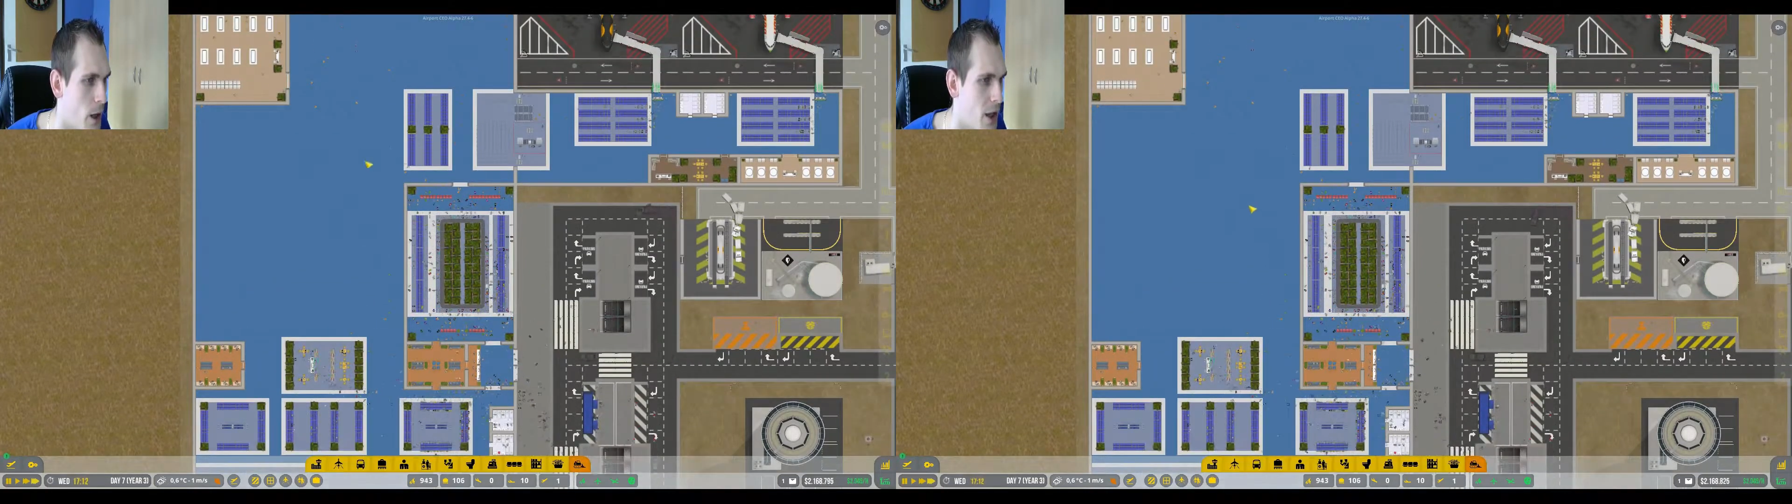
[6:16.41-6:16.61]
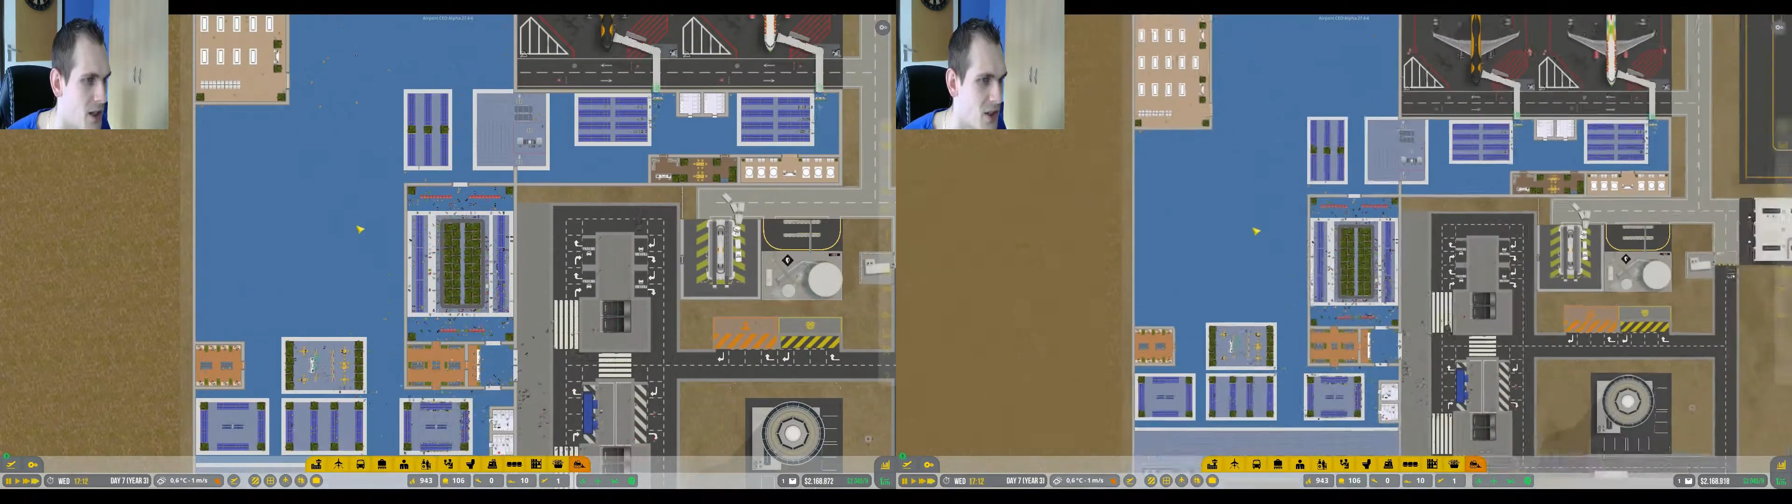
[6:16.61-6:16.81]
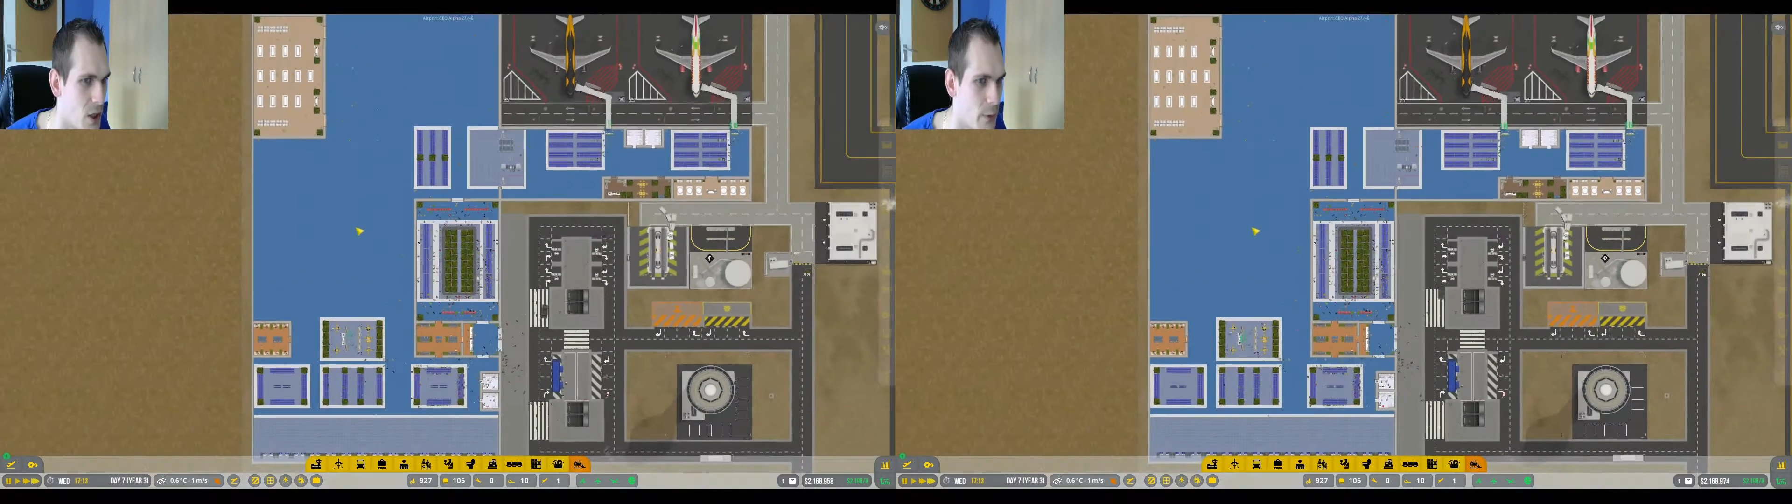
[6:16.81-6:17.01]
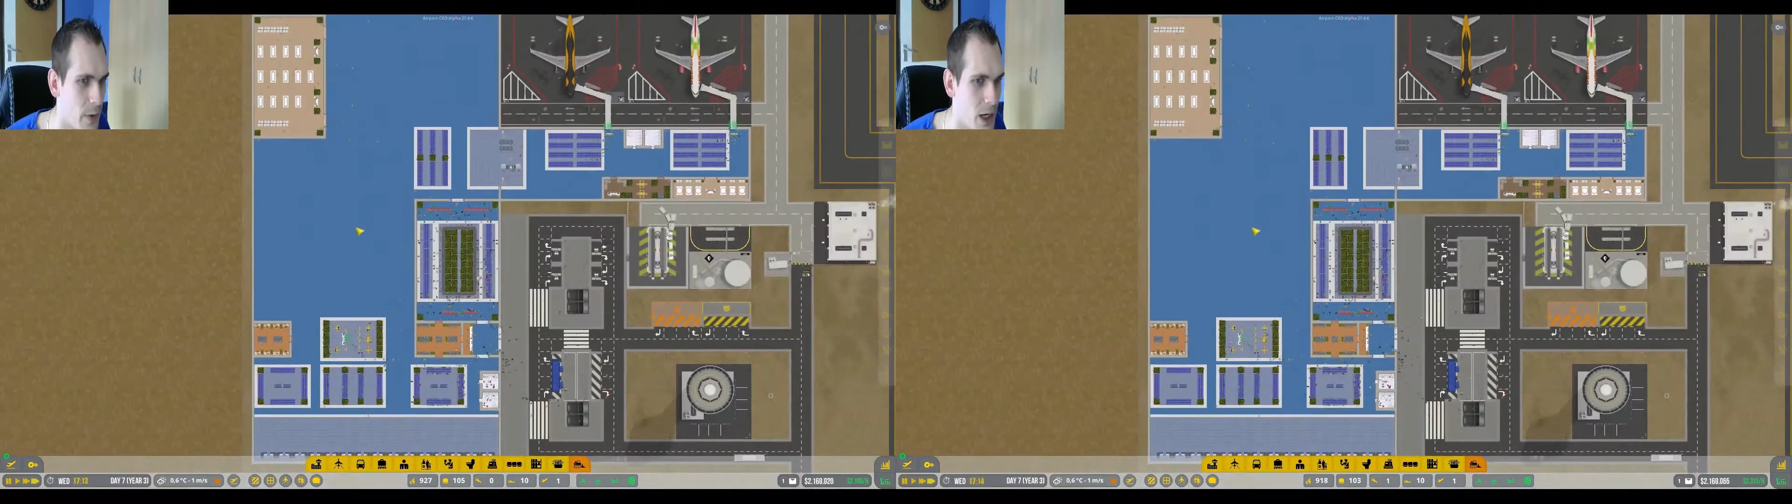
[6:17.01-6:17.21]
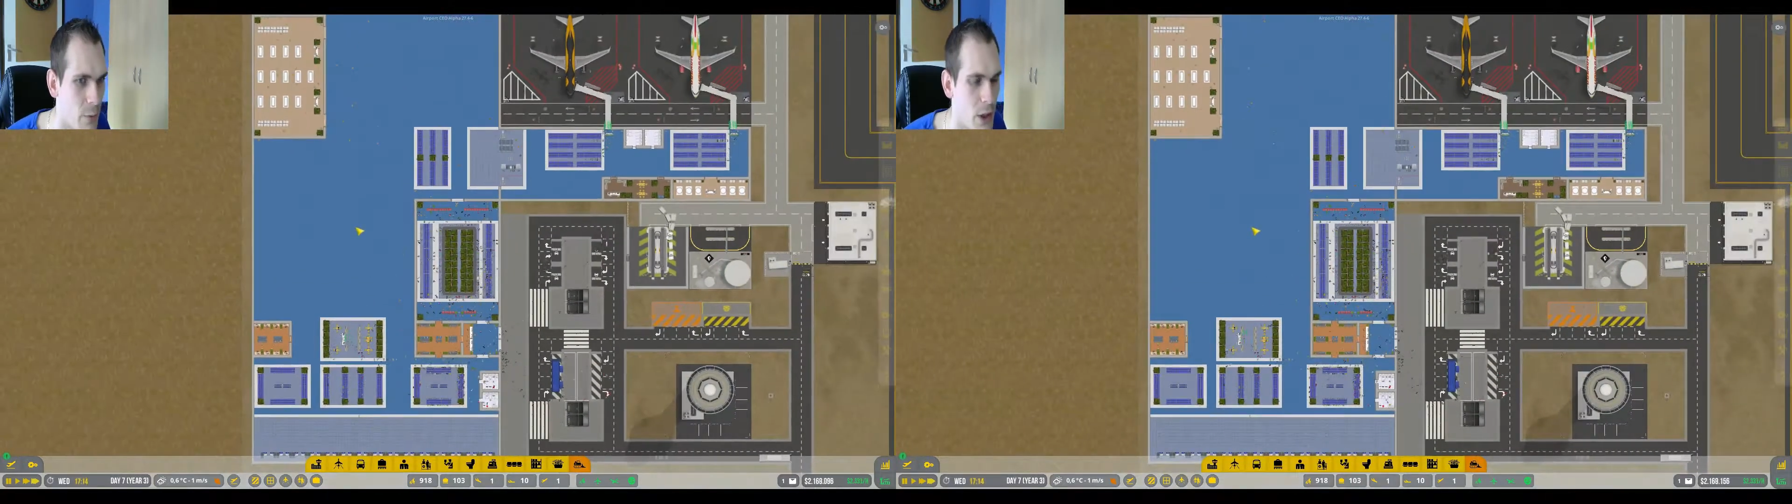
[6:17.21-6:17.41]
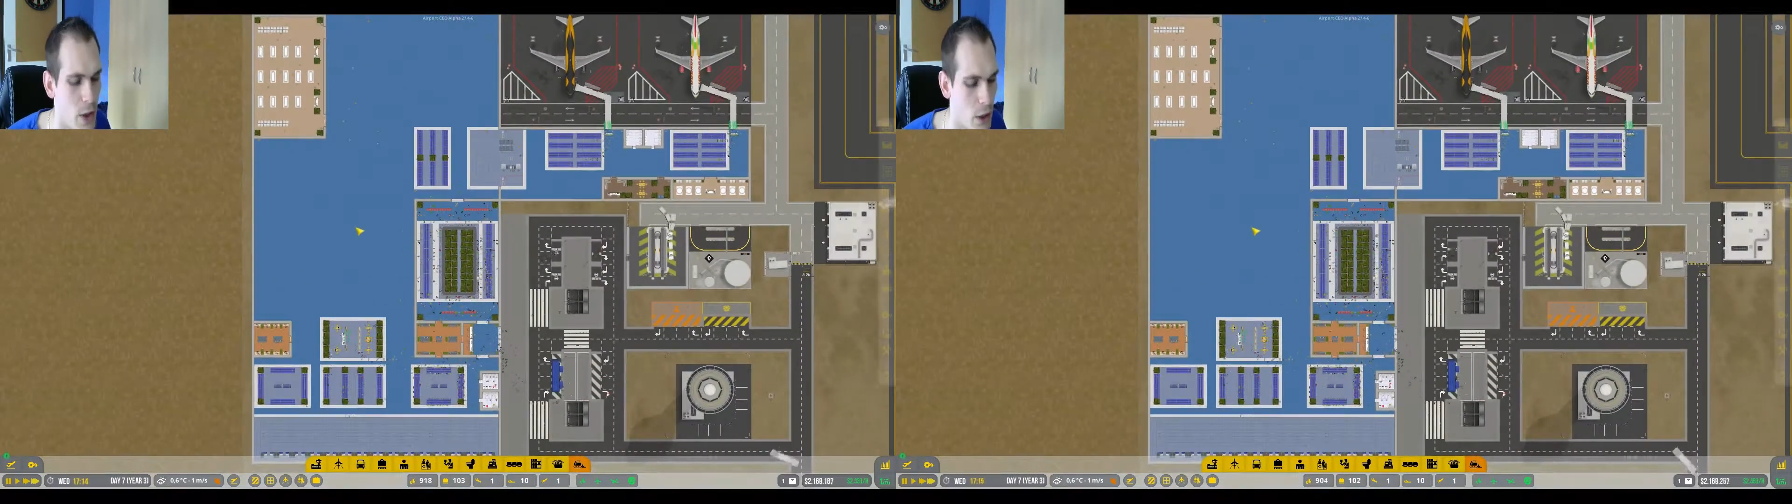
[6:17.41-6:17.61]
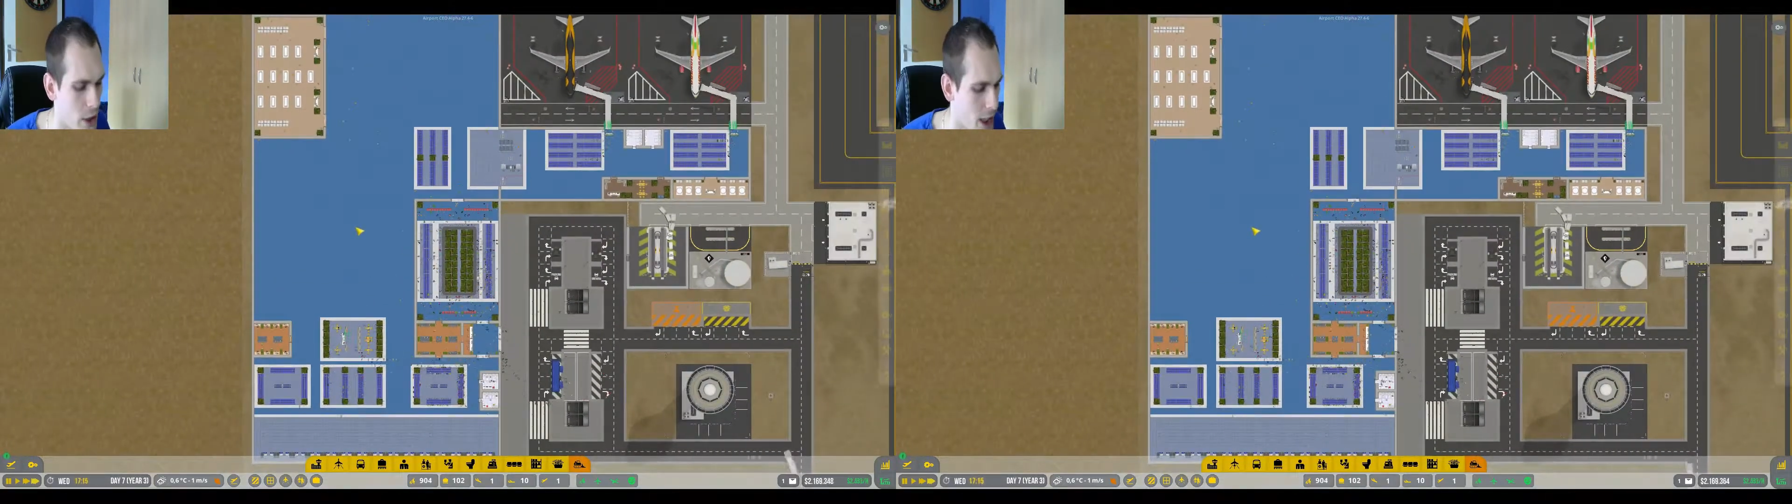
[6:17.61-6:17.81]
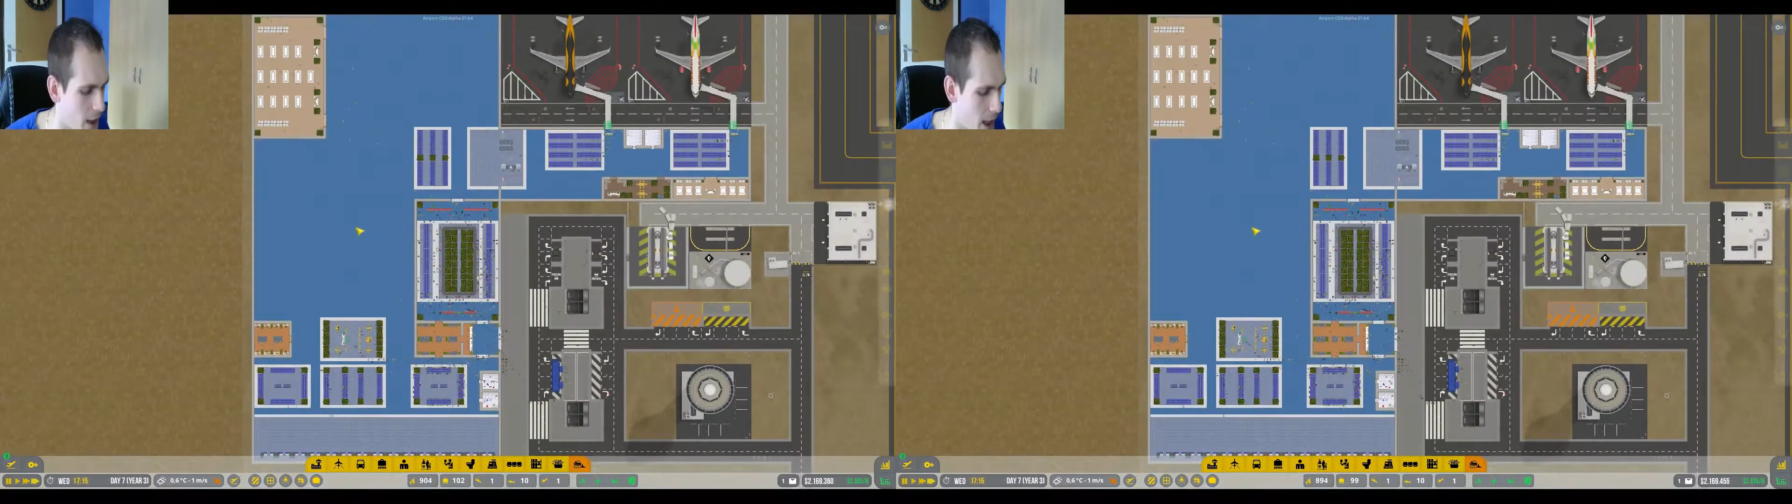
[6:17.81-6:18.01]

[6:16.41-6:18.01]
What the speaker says: That's another thing that we're gonna look at,